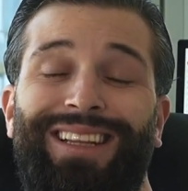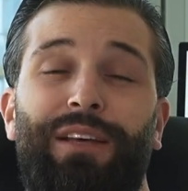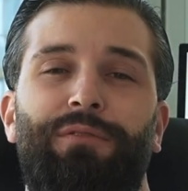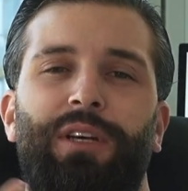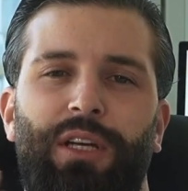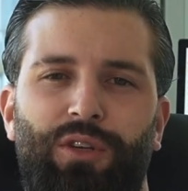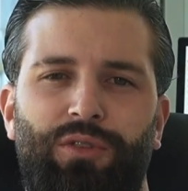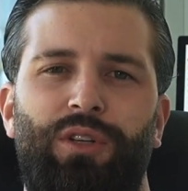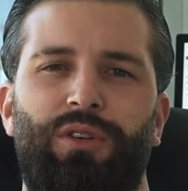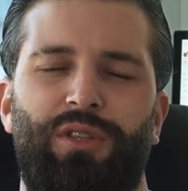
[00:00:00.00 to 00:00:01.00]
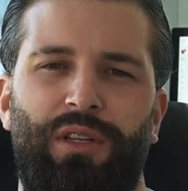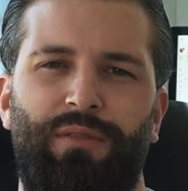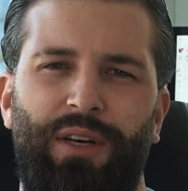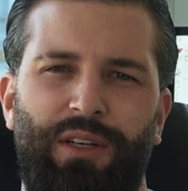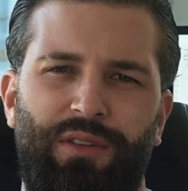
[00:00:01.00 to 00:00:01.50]
living and continuously
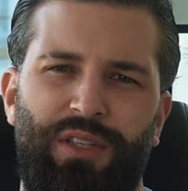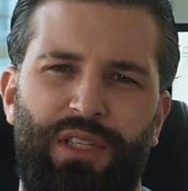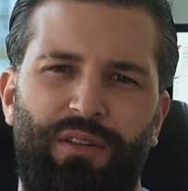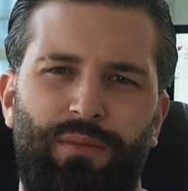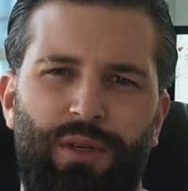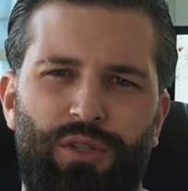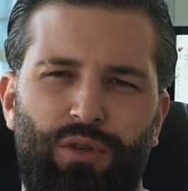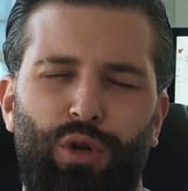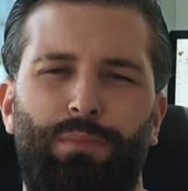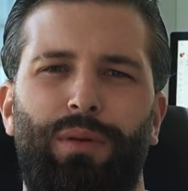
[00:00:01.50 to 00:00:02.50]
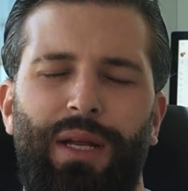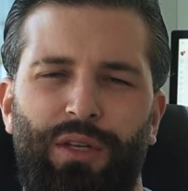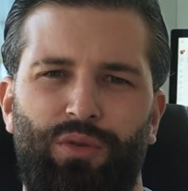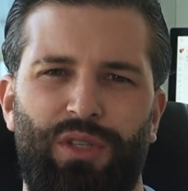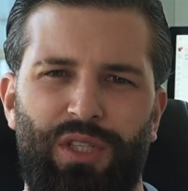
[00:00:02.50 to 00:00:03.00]
living under these governments, you're not planning
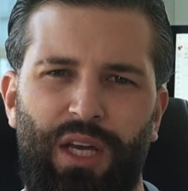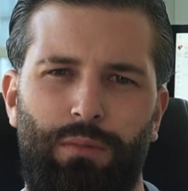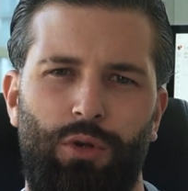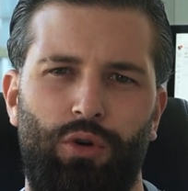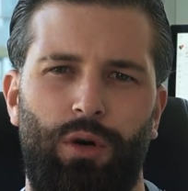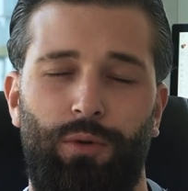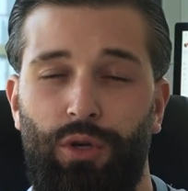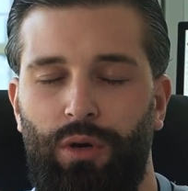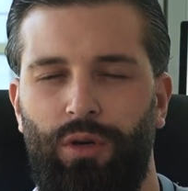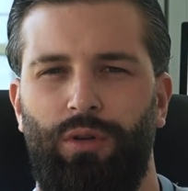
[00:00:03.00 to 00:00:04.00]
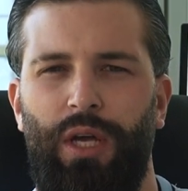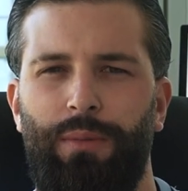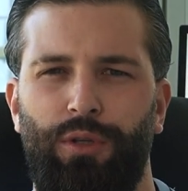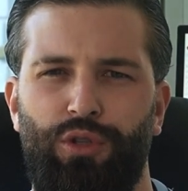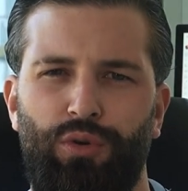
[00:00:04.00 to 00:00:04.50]
to escape Europe, or you're not
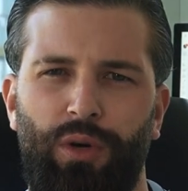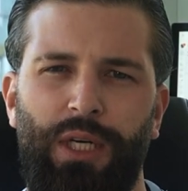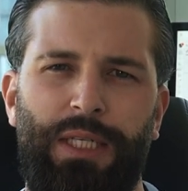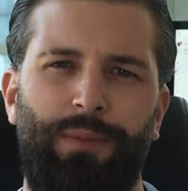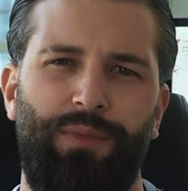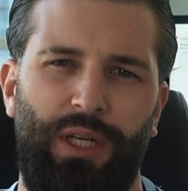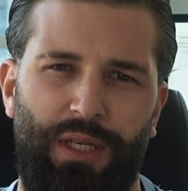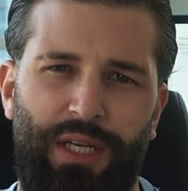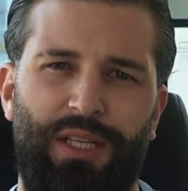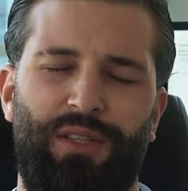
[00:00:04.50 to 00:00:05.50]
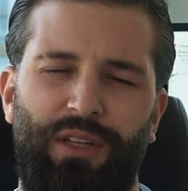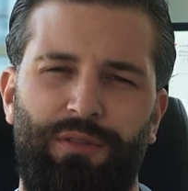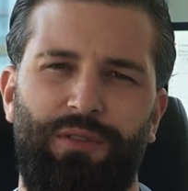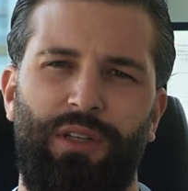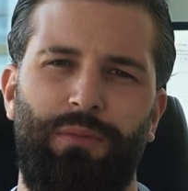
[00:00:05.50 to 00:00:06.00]
able to, then yes, it
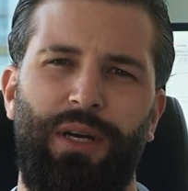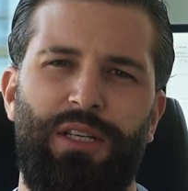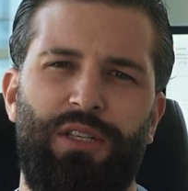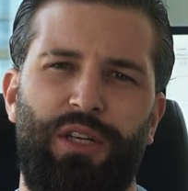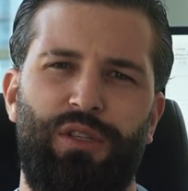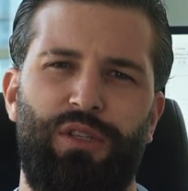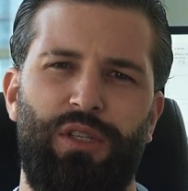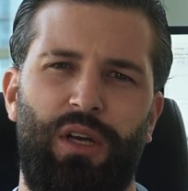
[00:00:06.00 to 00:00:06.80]
definitely makes sense